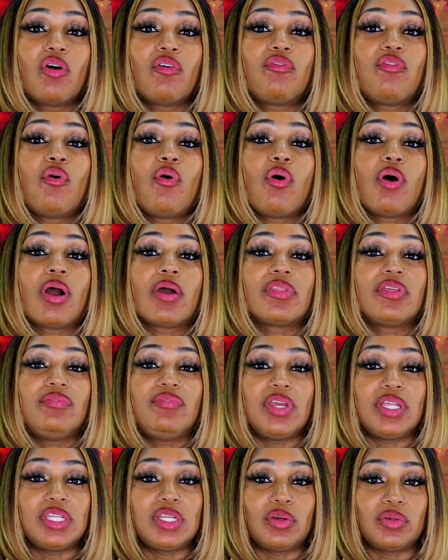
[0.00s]
for the
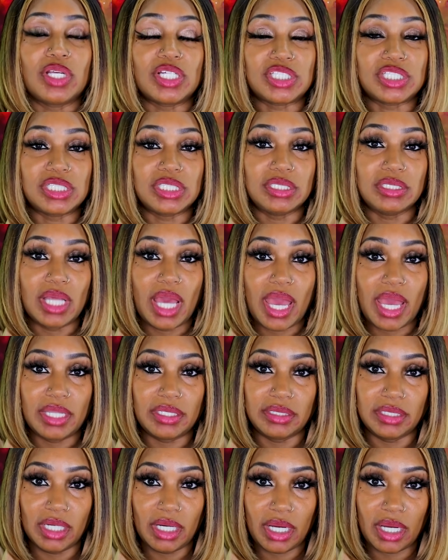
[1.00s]
video that she
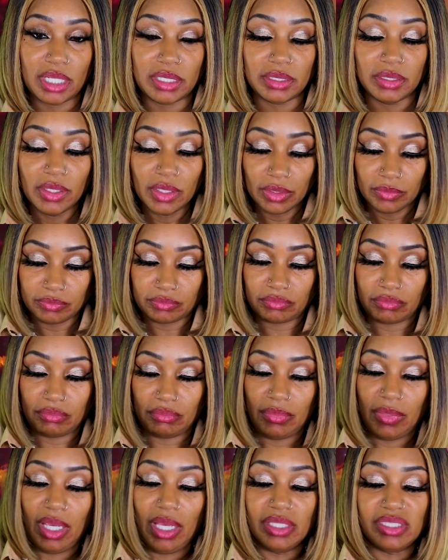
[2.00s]
had done.
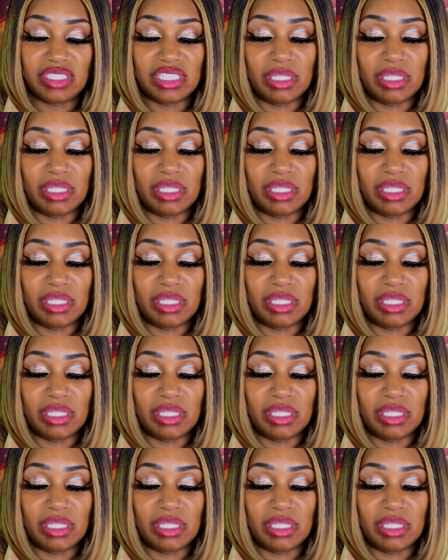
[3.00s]
And